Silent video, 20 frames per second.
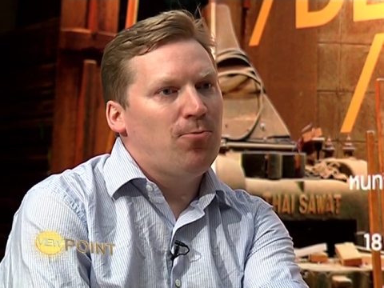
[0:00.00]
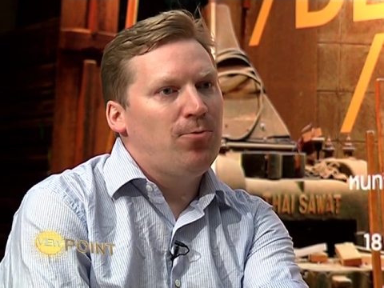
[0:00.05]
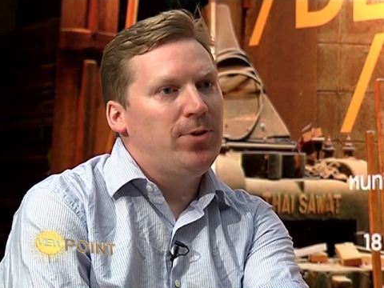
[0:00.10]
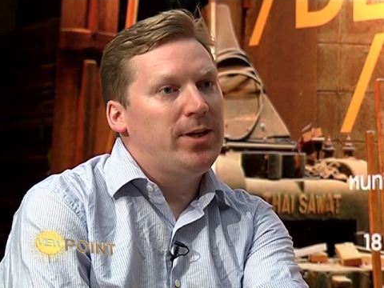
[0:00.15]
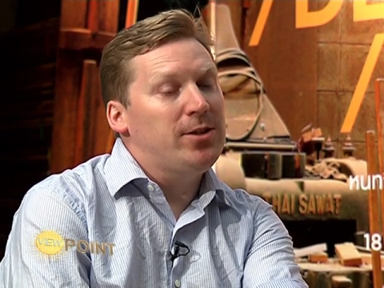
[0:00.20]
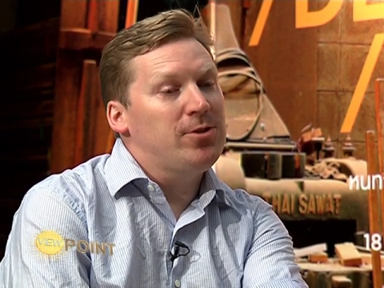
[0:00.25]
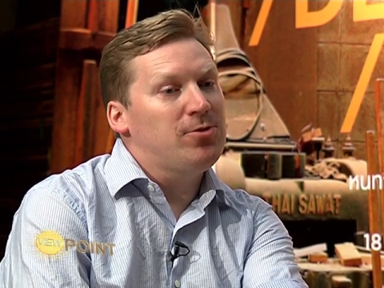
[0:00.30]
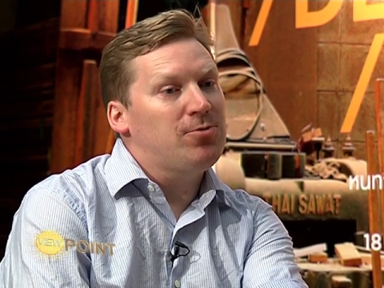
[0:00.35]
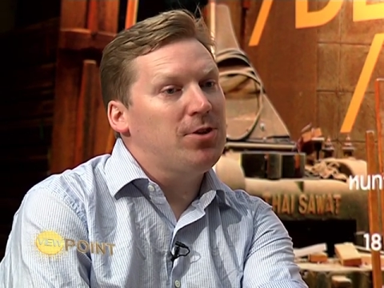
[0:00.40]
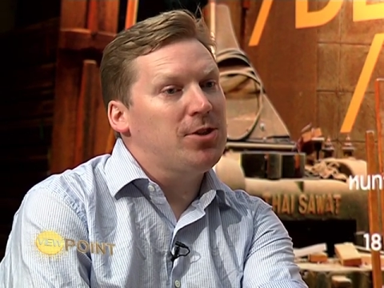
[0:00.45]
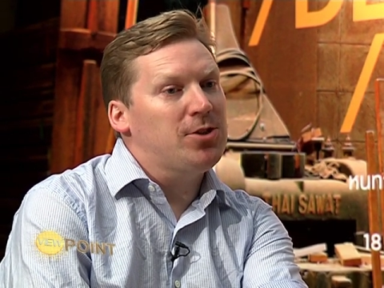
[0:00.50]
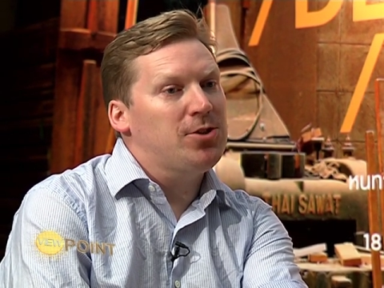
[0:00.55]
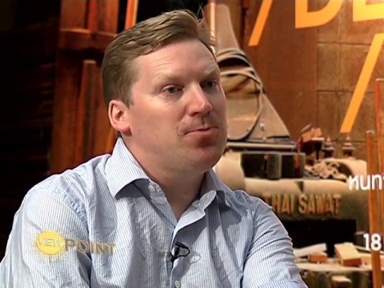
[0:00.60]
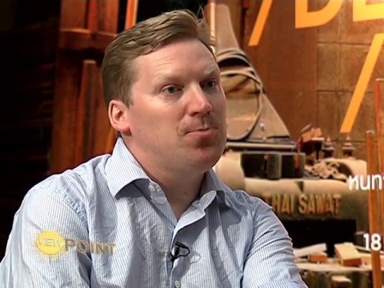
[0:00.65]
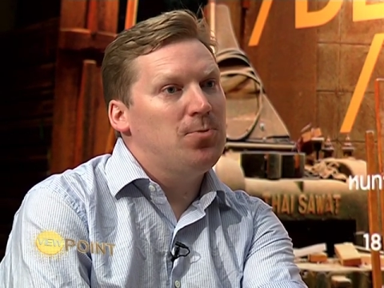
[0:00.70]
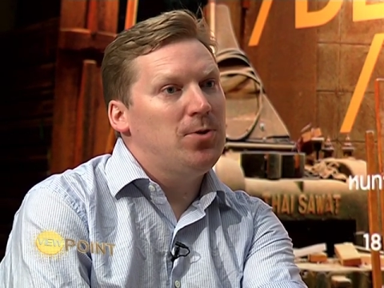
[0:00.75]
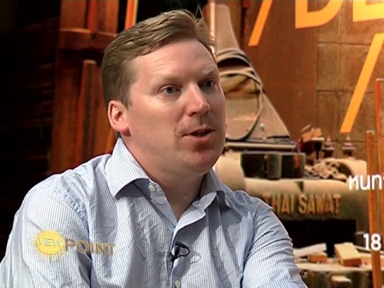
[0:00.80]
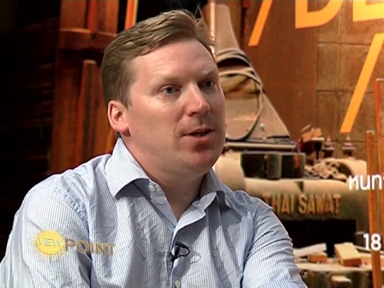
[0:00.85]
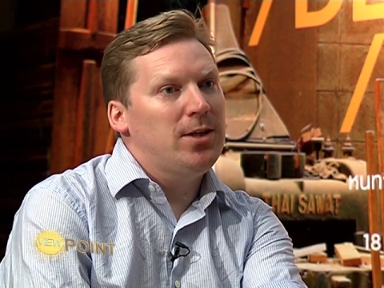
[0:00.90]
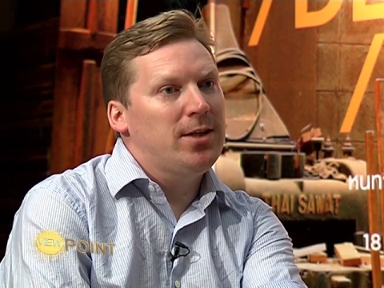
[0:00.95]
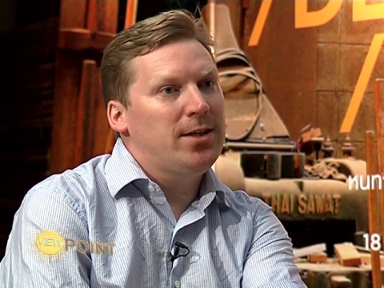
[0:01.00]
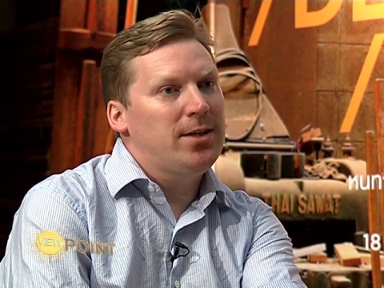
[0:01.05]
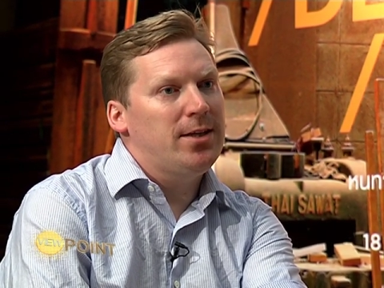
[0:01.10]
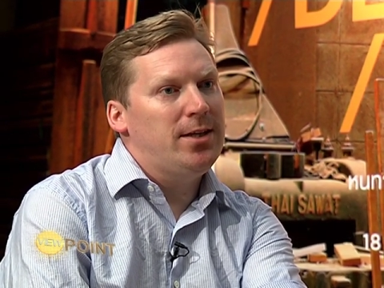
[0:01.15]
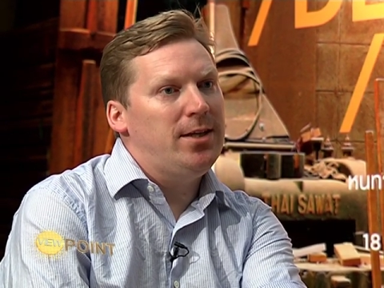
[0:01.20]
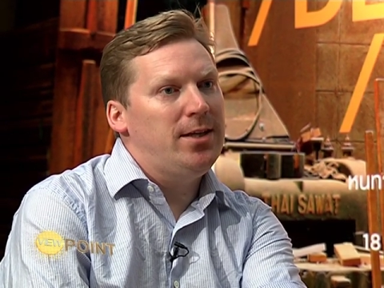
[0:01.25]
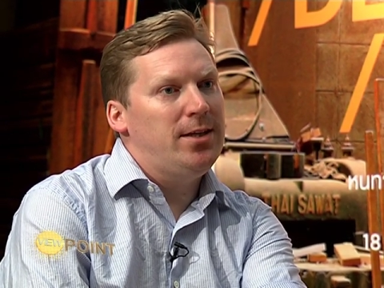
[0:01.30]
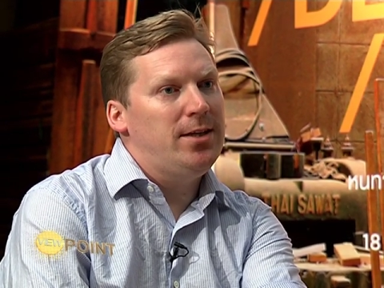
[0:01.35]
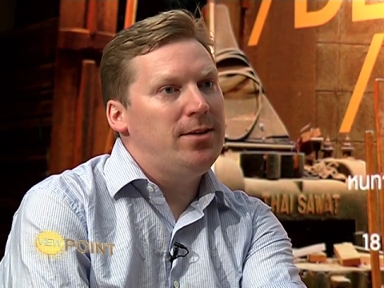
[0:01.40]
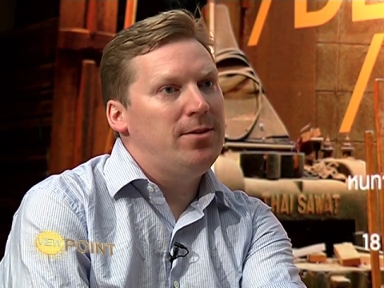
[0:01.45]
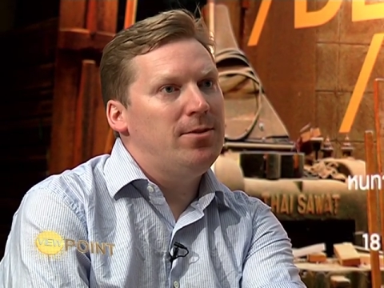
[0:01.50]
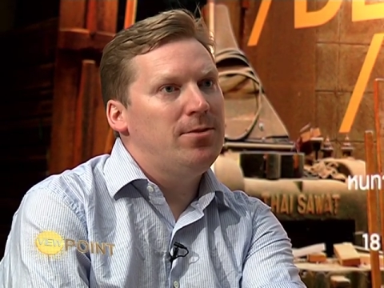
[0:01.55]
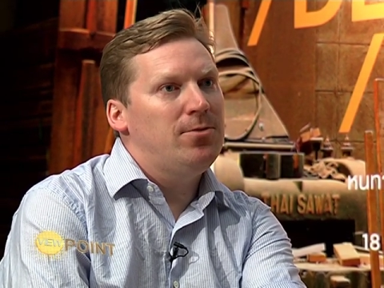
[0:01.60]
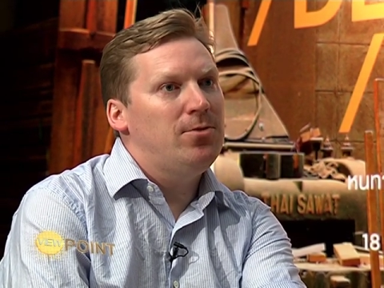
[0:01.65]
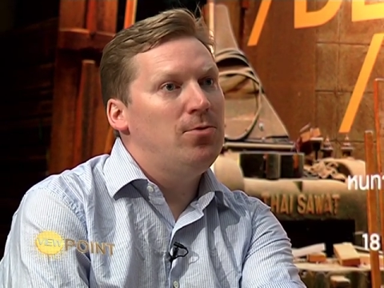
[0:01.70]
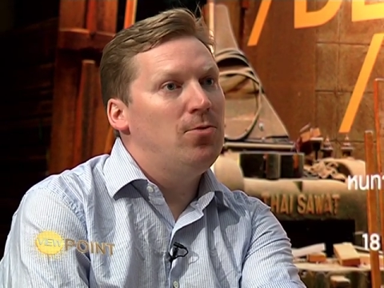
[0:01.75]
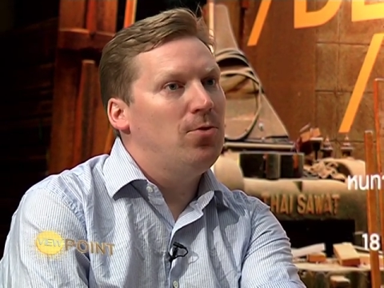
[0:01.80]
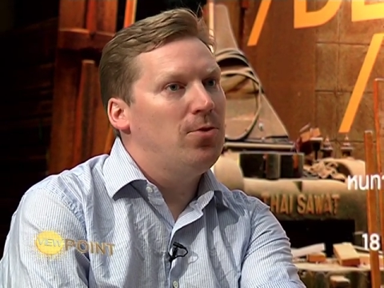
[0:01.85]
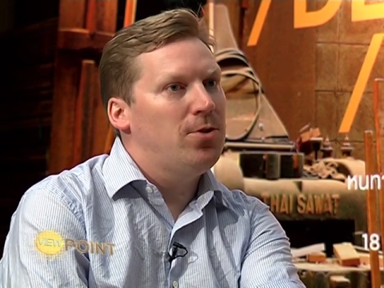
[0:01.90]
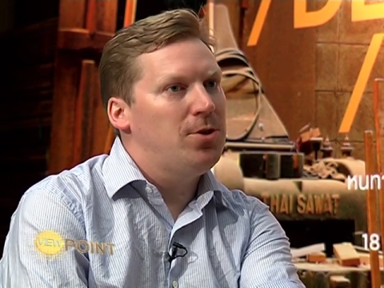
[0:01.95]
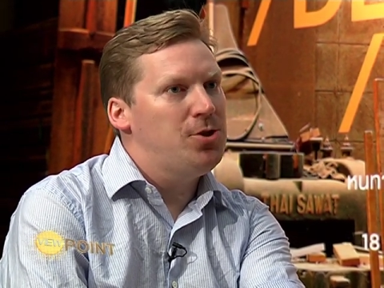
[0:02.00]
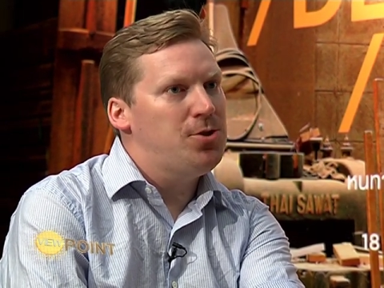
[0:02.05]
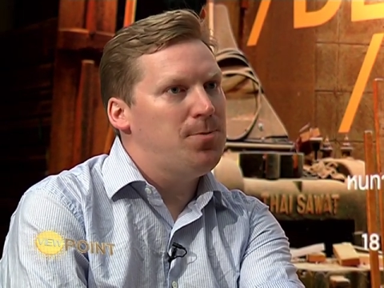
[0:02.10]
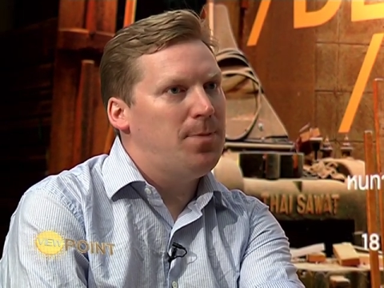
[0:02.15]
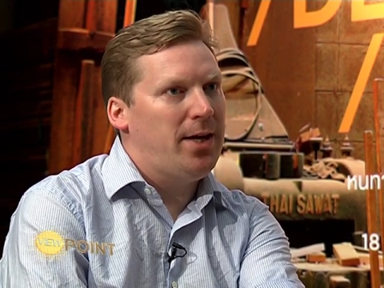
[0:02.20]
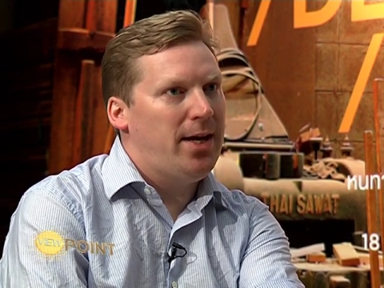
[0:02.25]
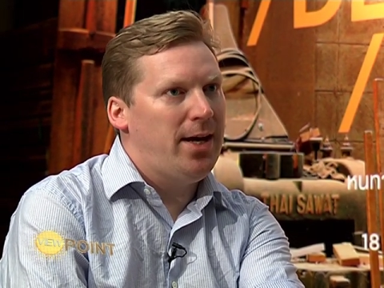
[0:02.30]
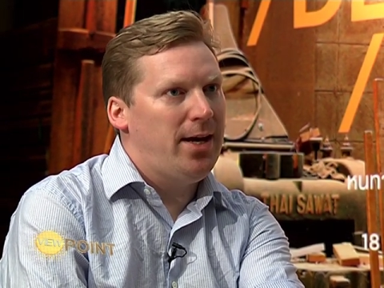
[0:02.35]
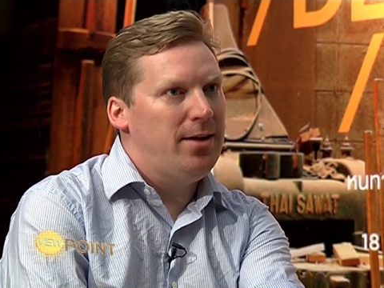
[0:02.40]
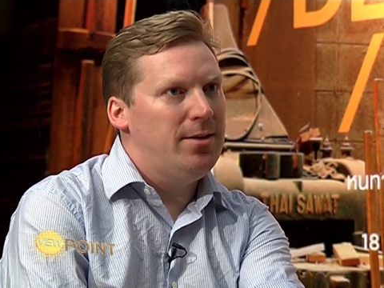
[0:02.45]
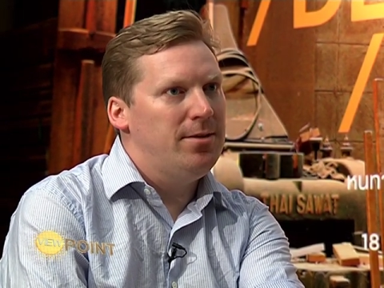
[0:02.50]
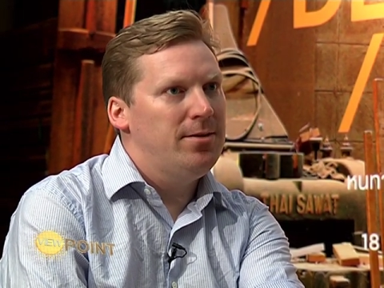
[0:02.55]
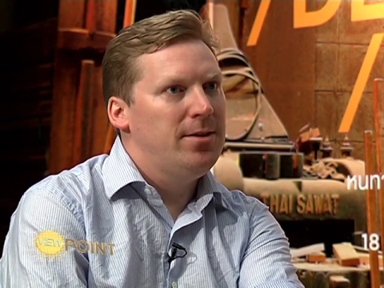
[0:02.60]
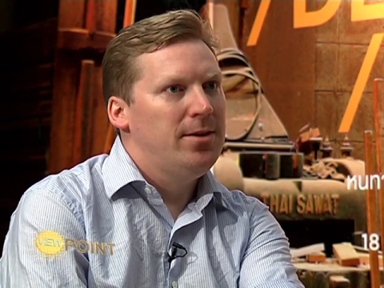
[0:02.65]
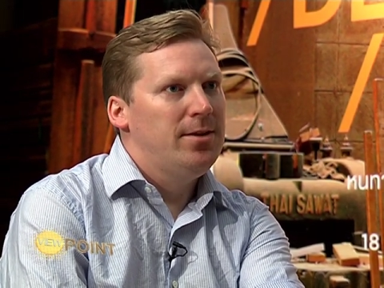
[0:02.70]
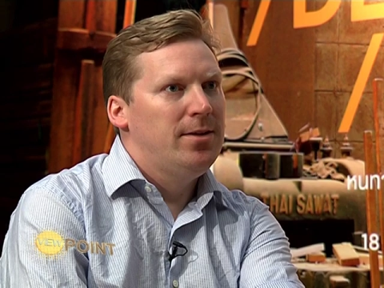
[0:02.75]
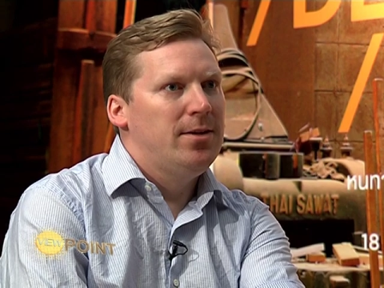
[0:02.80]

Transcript: reconstruction work in northern Japan